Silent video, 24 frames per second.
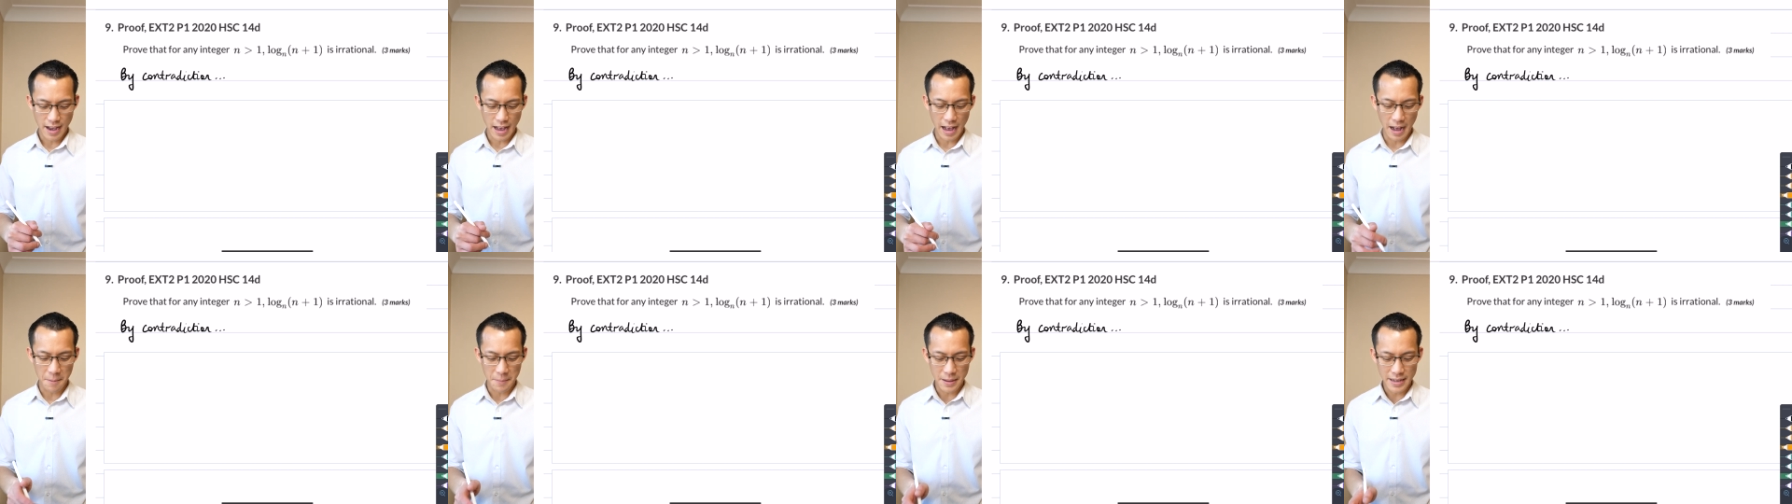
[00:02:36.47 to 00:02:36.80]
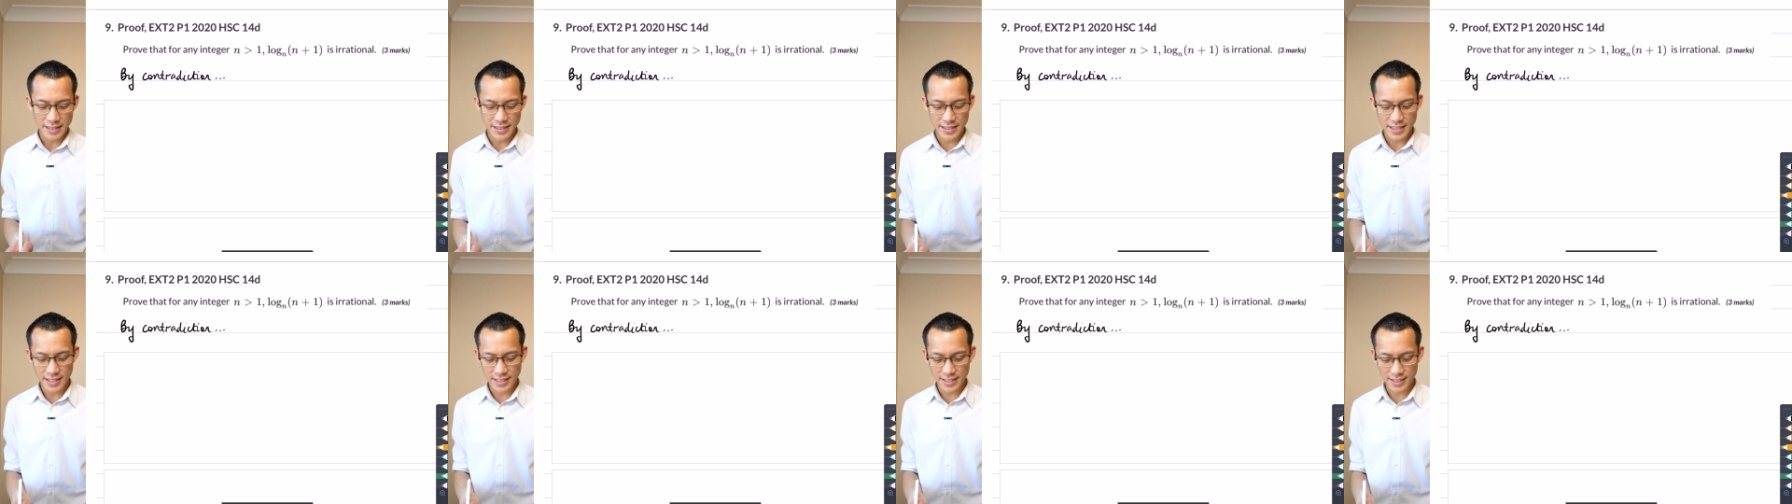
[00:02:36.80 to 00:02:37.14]
um,
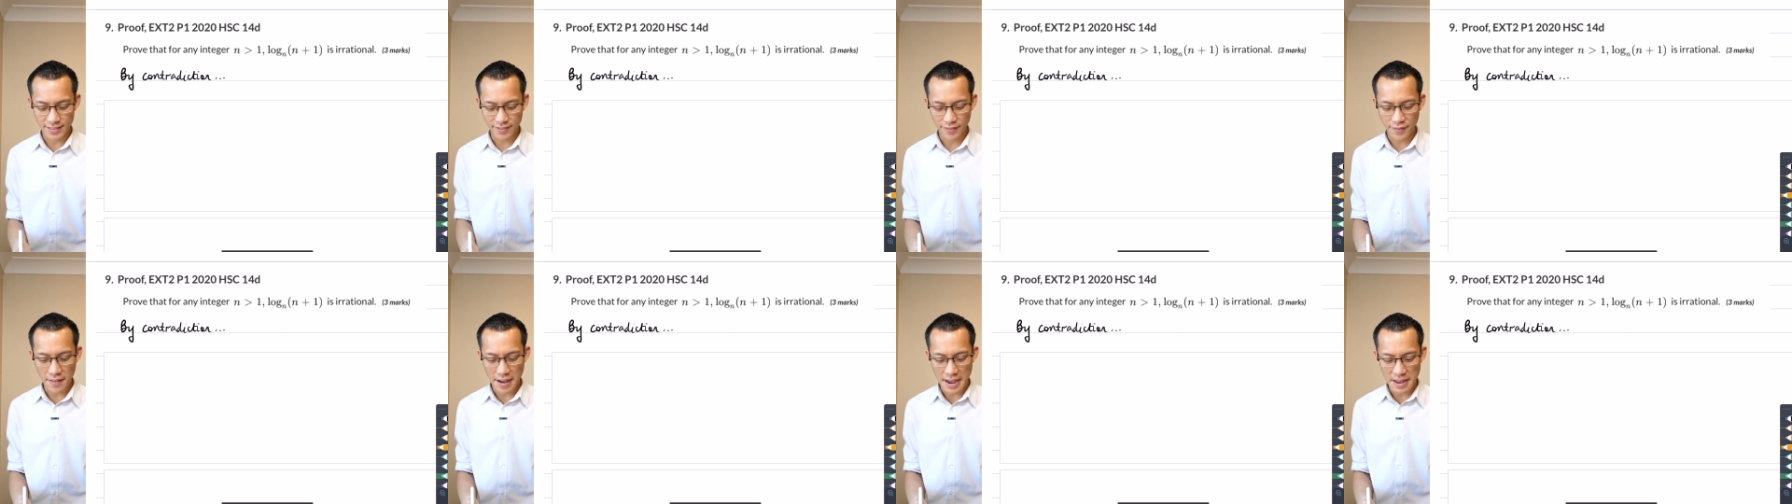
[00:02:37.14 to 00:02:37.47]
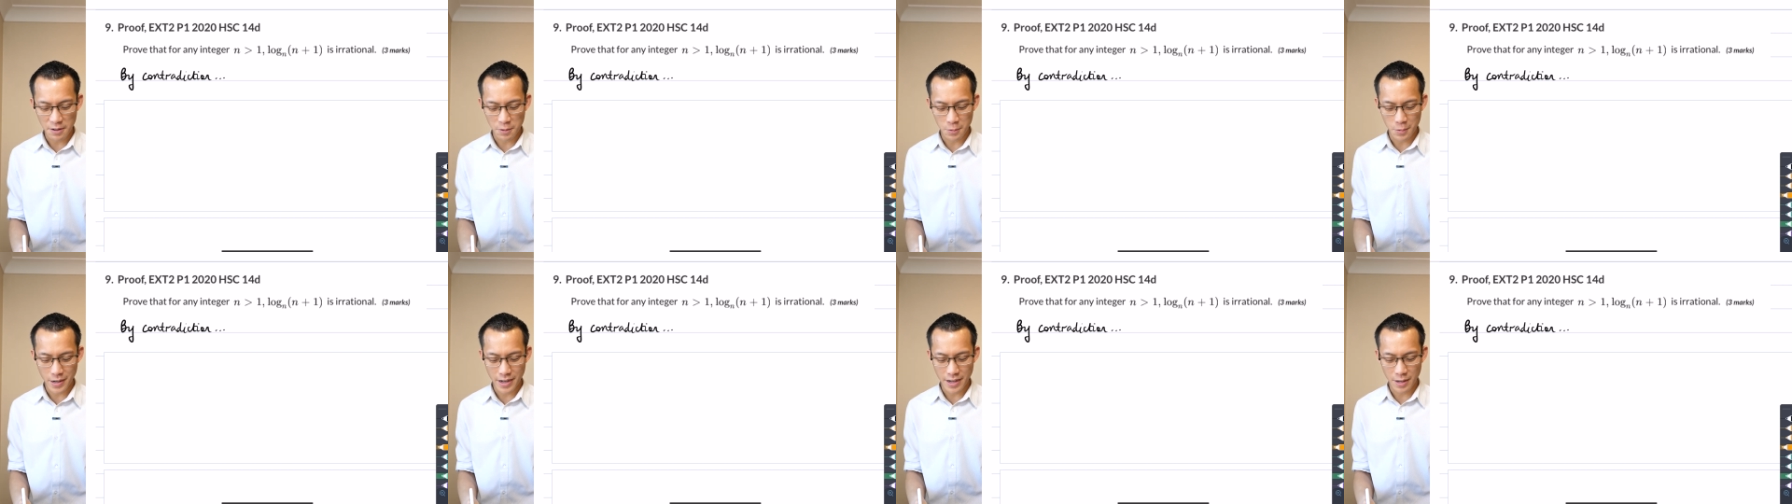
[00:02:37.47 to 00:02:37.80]
it's this
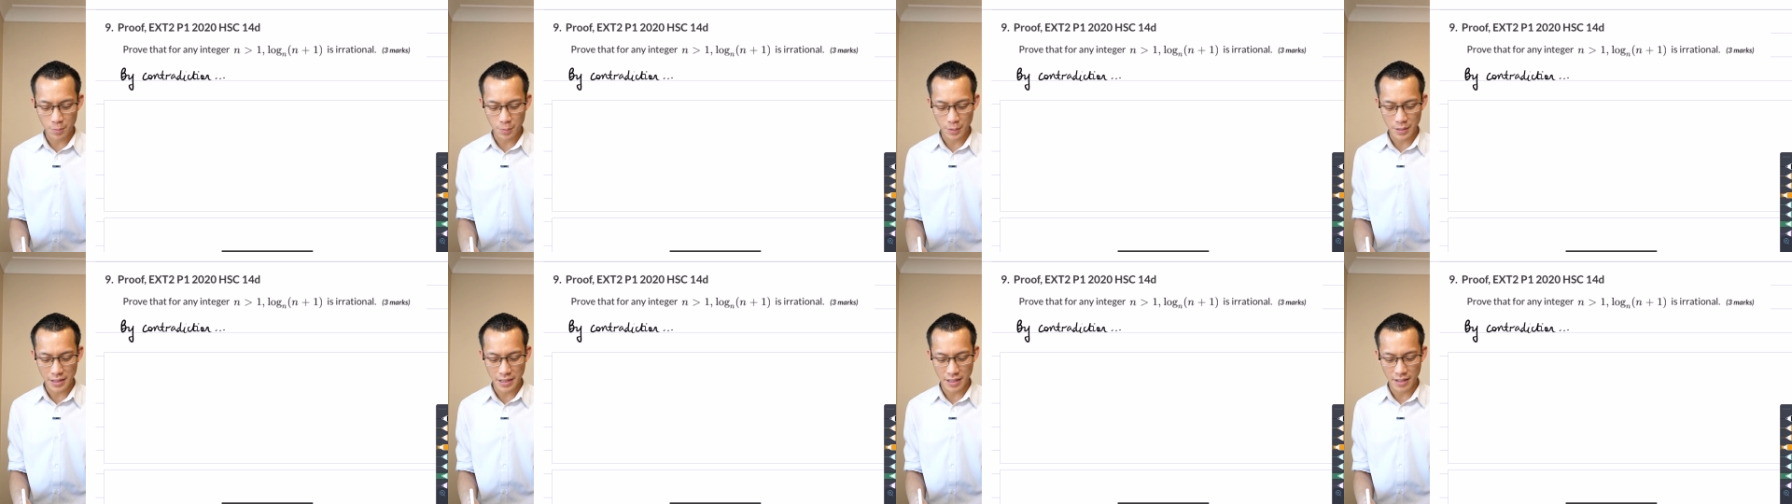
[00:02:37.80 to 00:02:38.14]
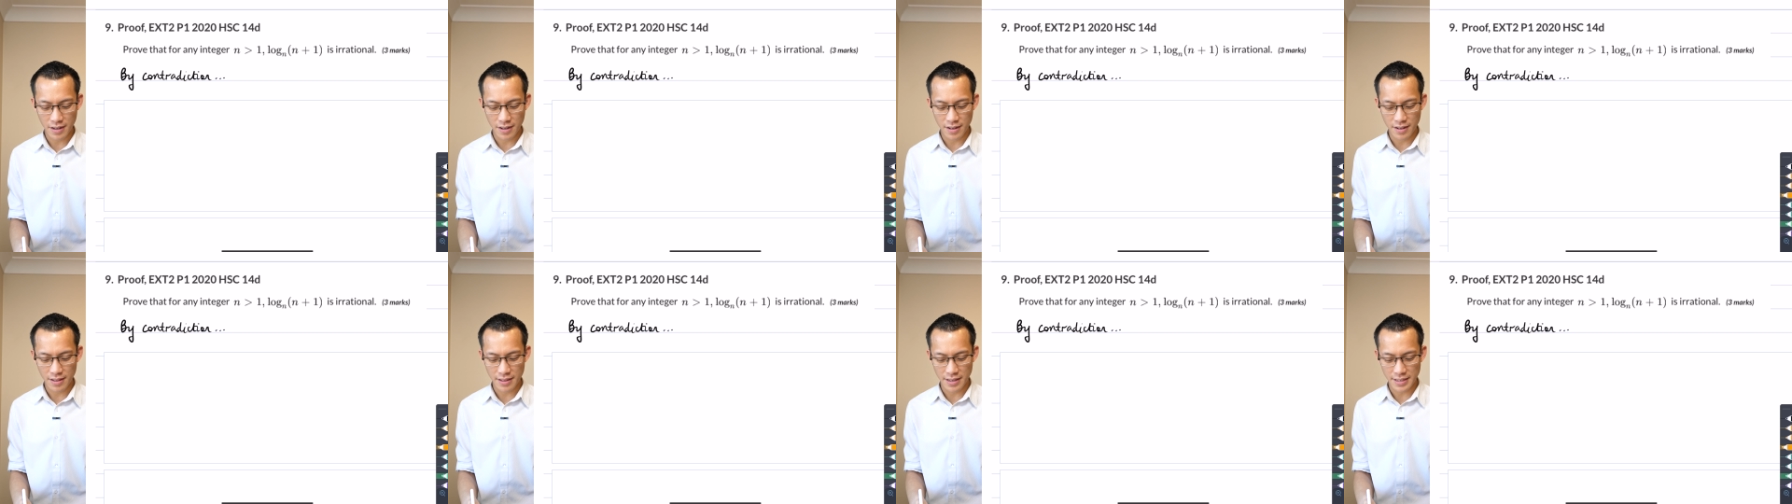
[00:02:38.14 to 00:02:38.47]
final word
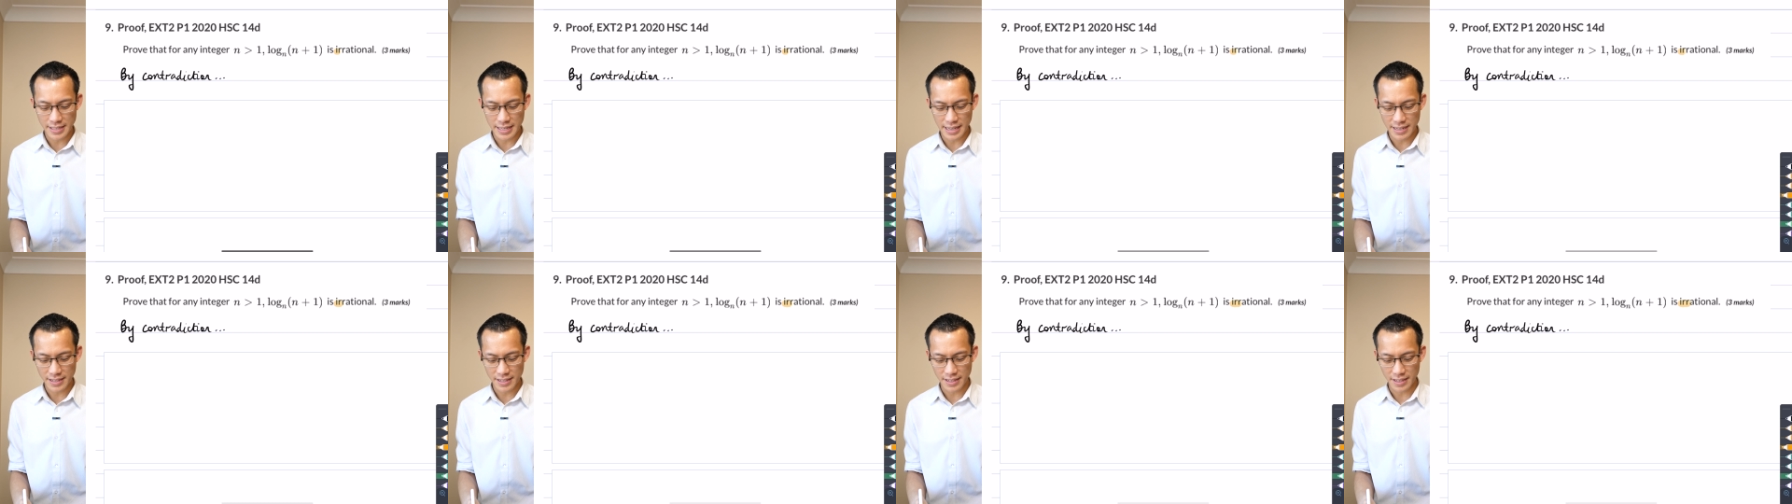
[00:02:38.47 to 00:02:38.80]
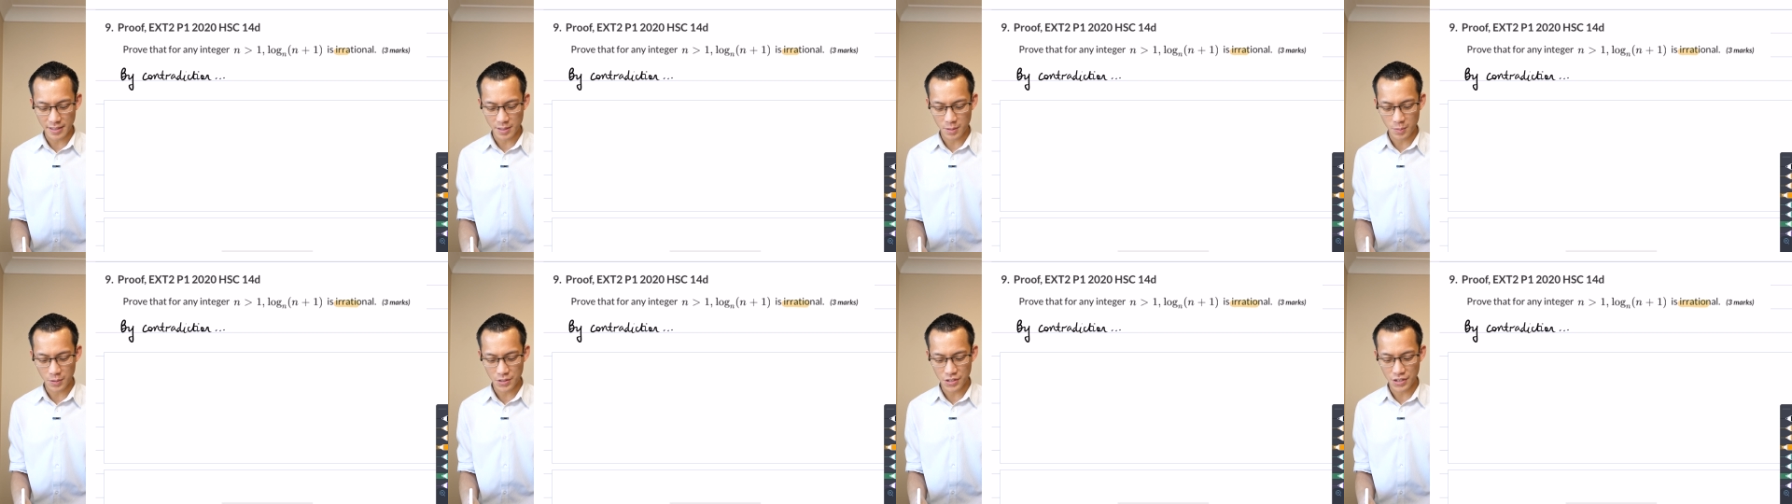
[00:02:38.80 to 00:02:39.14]
within the
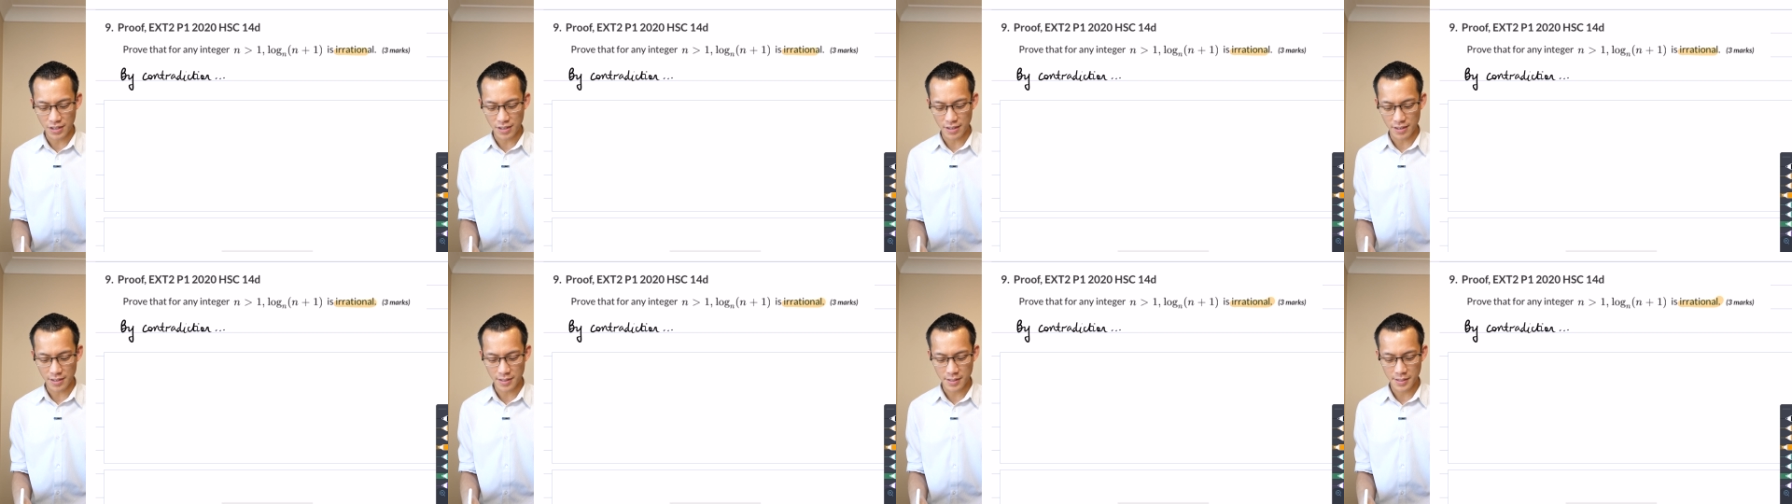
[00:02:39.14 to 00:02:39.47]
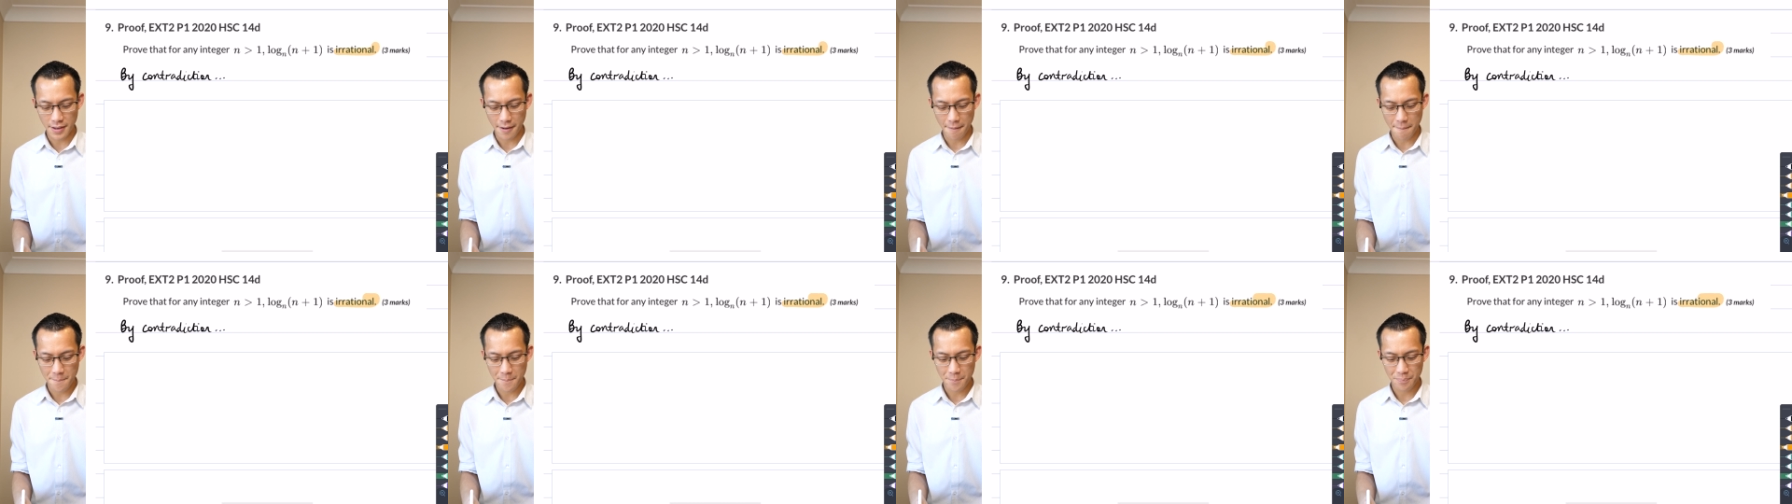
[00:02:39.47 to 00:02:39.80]
sentence, which is